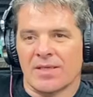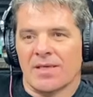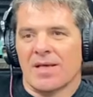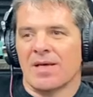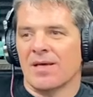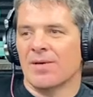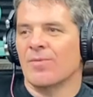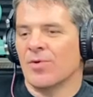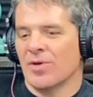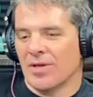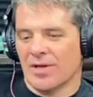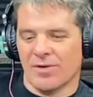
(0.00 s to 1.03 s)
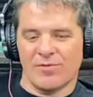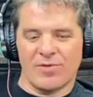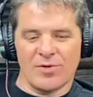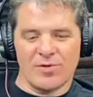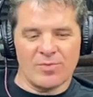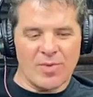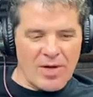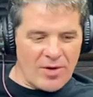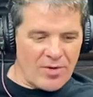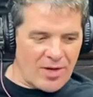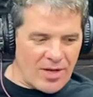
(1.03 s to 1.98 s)
And I am really confused
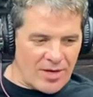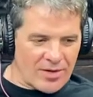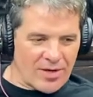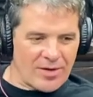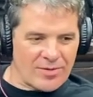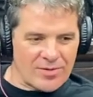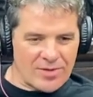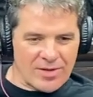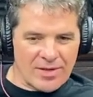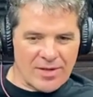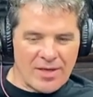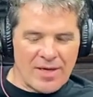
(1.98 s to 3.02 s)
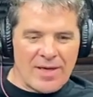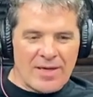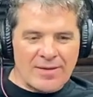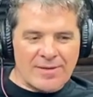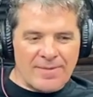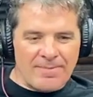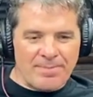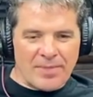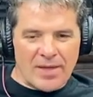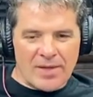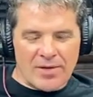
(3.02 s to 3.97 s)
by all the lockdowns
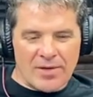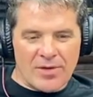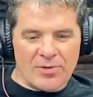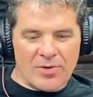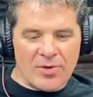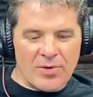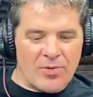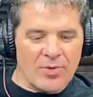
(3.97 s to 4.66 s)
in the country.